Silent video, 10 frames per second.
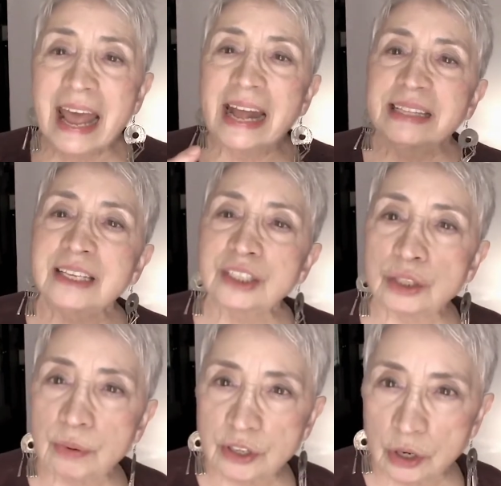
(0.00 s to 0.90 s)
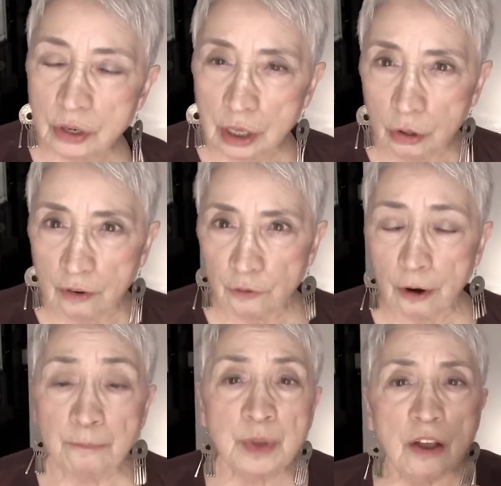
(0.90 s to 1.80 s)
And this is what you're going to look for.
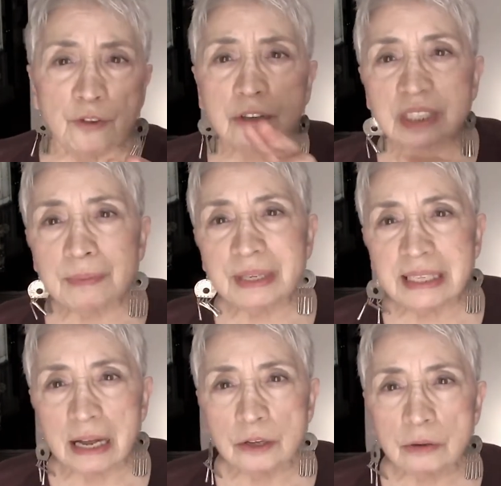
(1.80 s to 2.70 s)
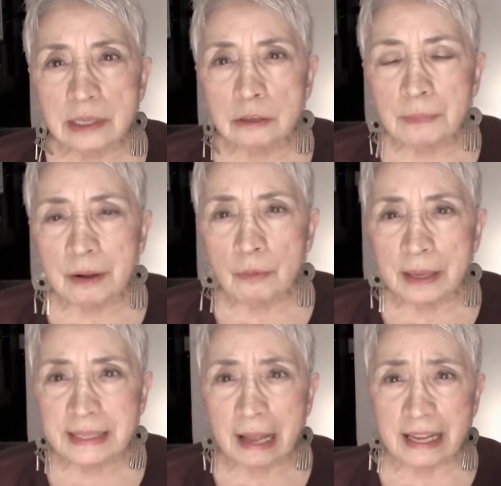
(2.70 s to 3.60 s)
First, let me tell you a little bit
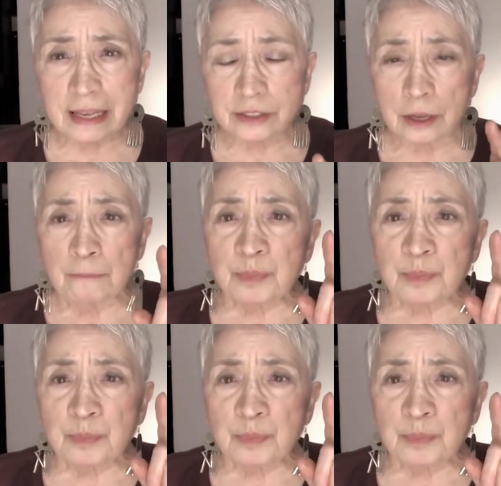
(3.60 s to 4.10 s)
what that is.